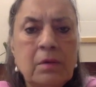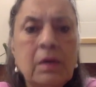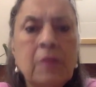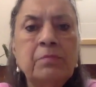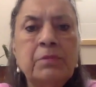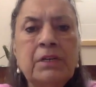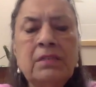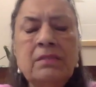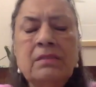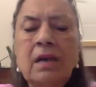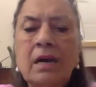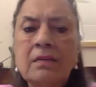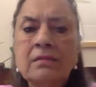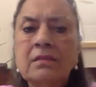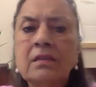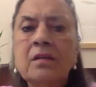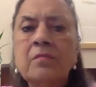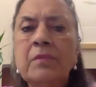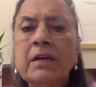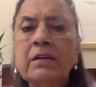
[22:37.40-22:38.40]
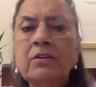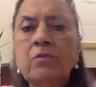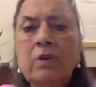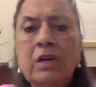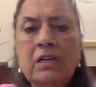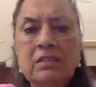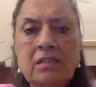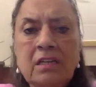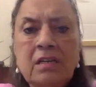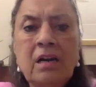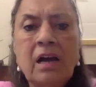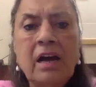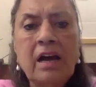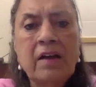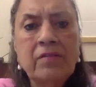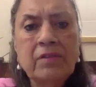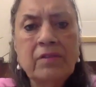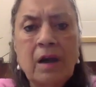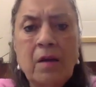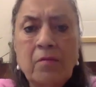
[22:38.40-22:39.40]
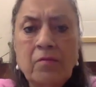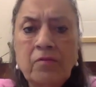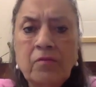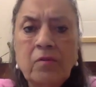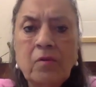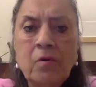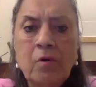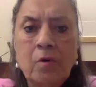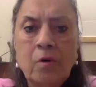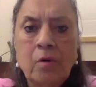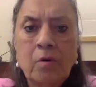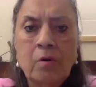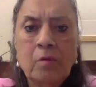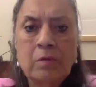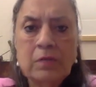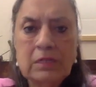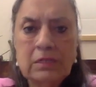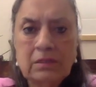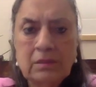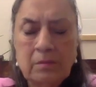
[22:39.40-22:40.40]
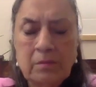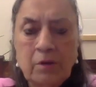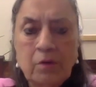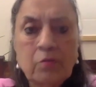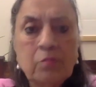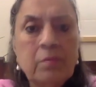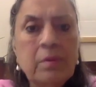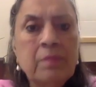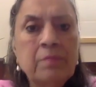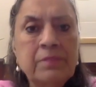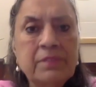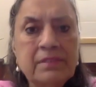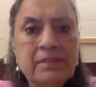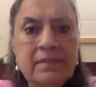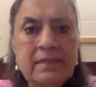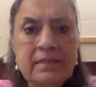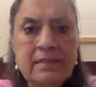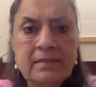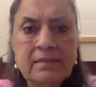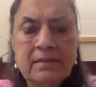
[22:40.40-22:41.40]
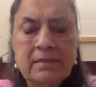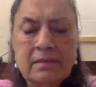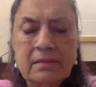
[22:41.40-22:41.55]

Please answer my question I have come for. It's about my business.